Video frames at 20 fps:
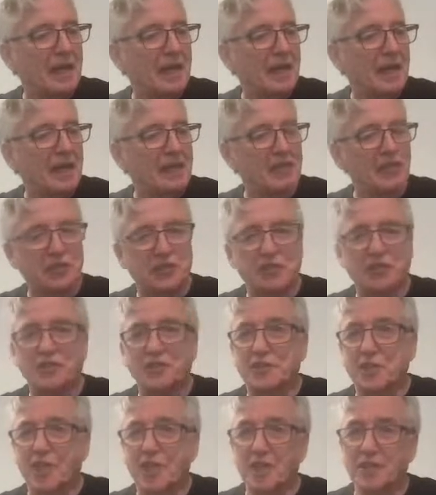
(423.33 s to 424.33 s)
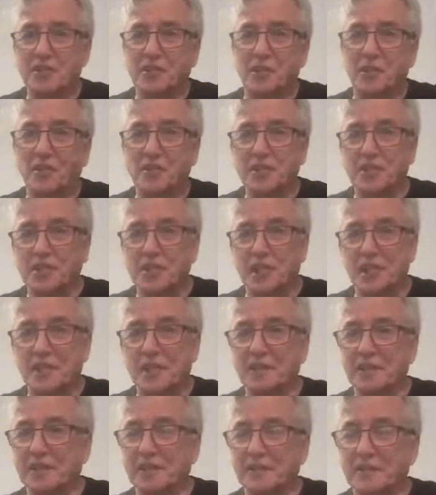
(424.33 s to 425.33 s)
and Jenny's always
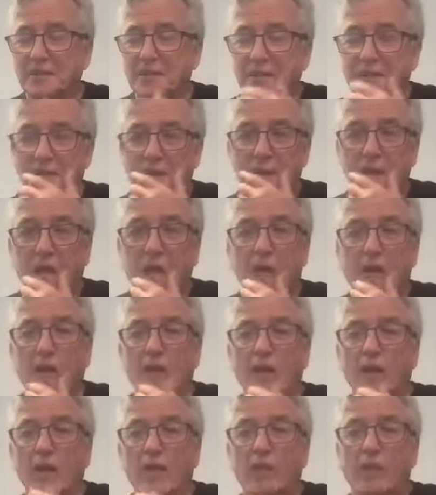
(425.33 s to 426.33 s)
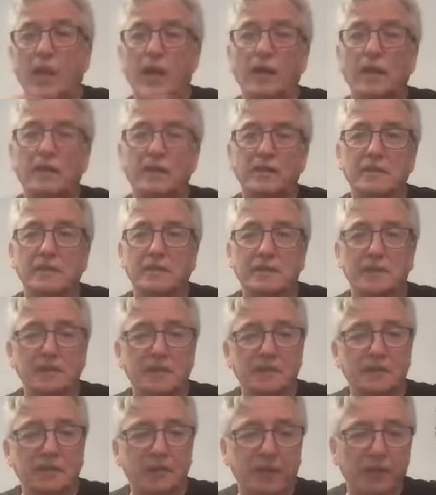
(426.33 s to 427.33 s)
saying, well,
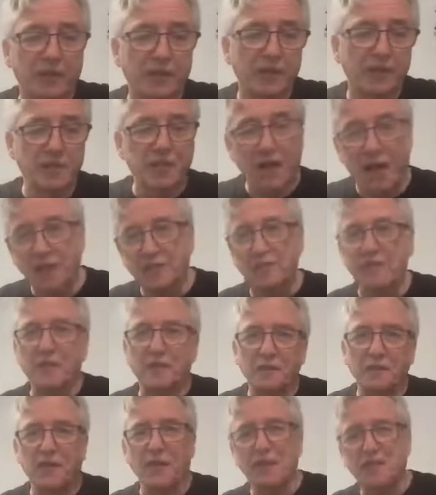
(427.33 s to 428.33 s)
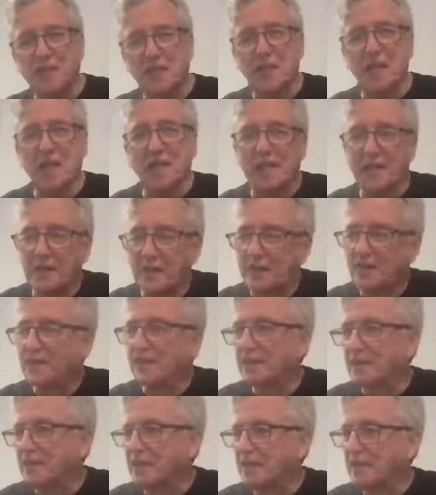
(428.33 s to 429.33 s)
you know, there's 148
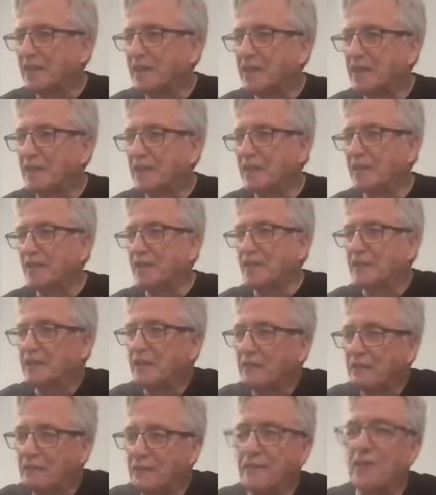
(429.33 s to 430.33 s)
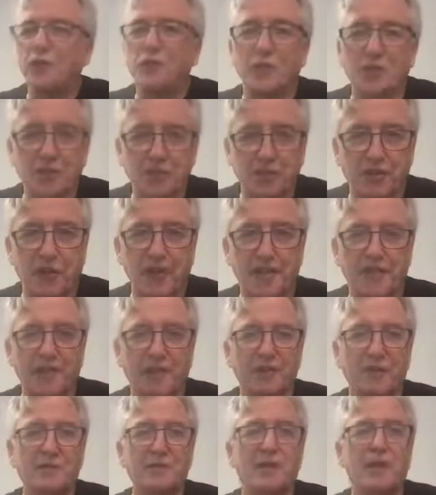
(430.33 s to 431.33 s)
viewers right
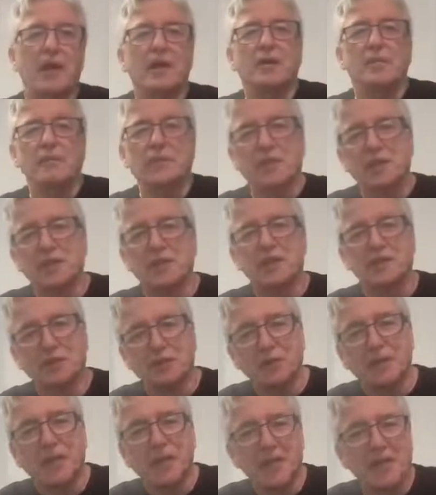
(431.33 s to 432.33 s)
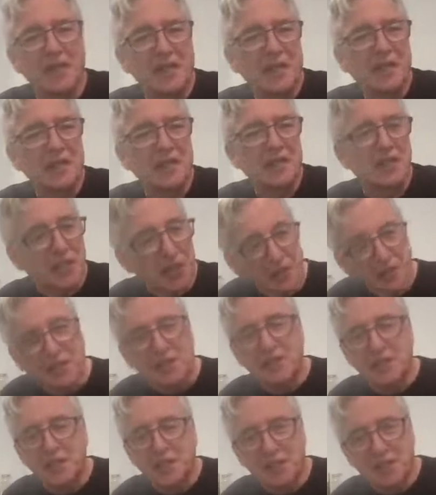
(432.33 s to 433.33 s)
now, but there's only
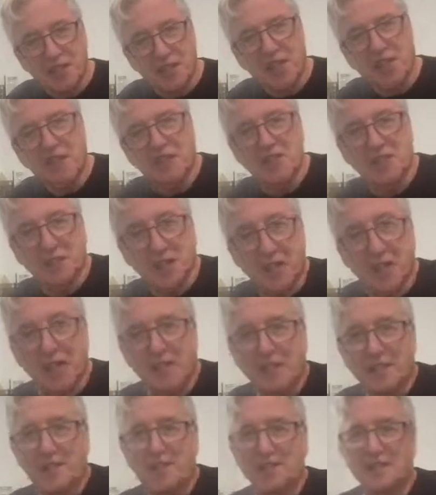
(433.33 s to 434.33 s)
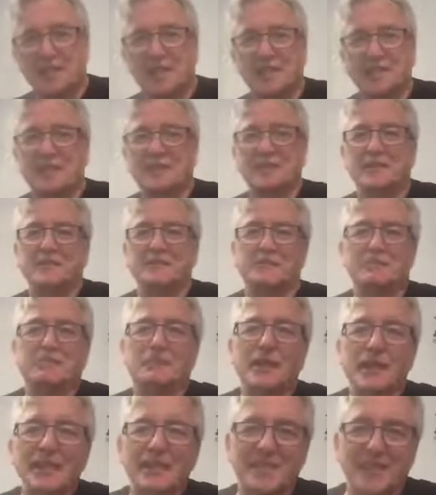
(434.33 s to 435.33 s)
76 likes.
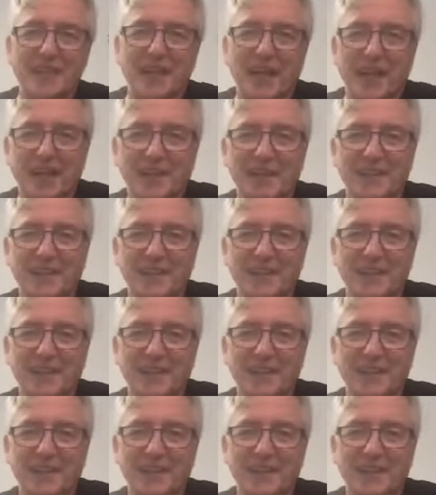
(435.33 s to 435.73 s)
Please like.